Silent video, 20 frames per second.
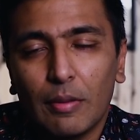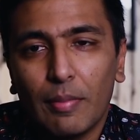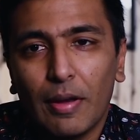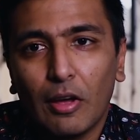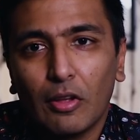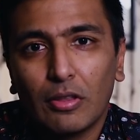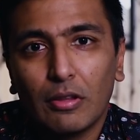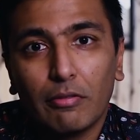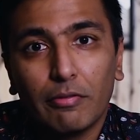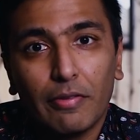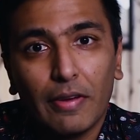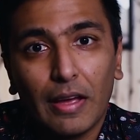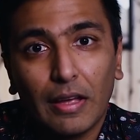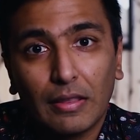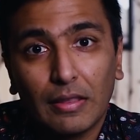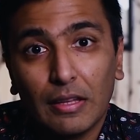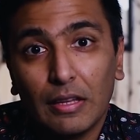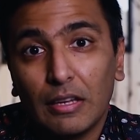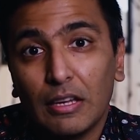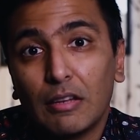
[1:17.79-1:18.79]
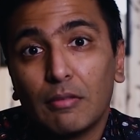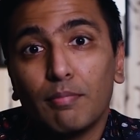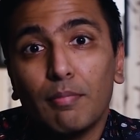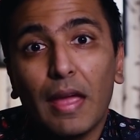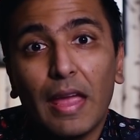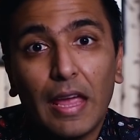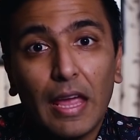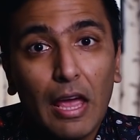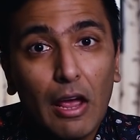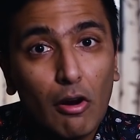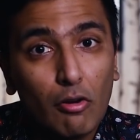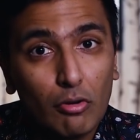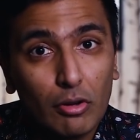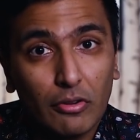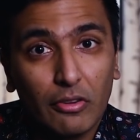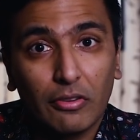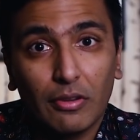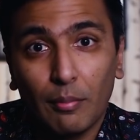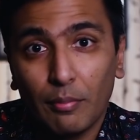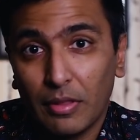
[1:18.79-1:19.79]
about the fact that it may
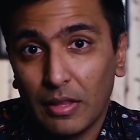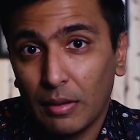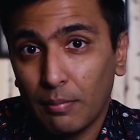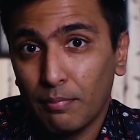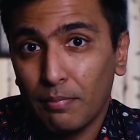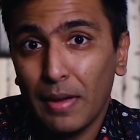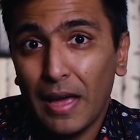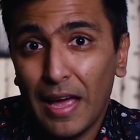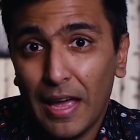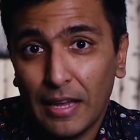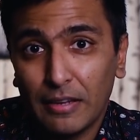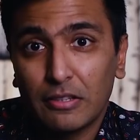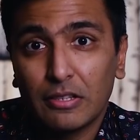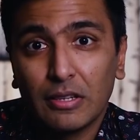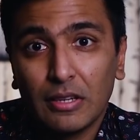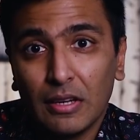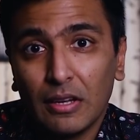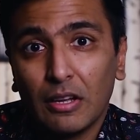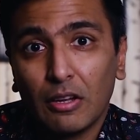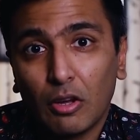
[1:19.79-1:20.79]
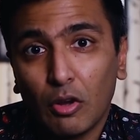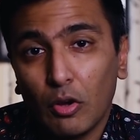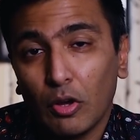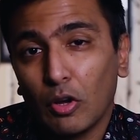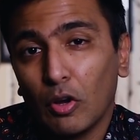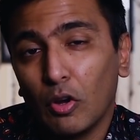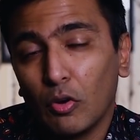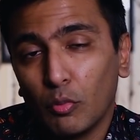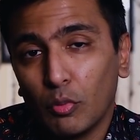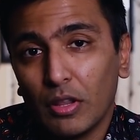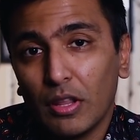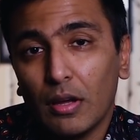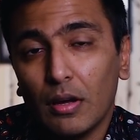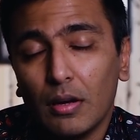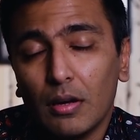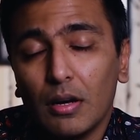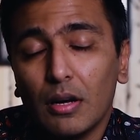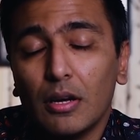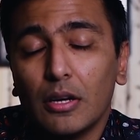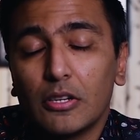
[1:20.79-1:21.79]
herald something bad going on with
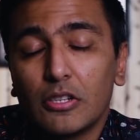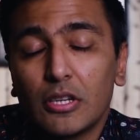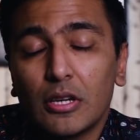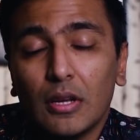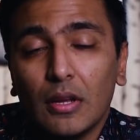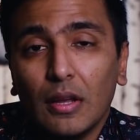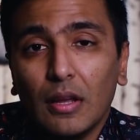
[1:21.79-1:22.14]
our heart.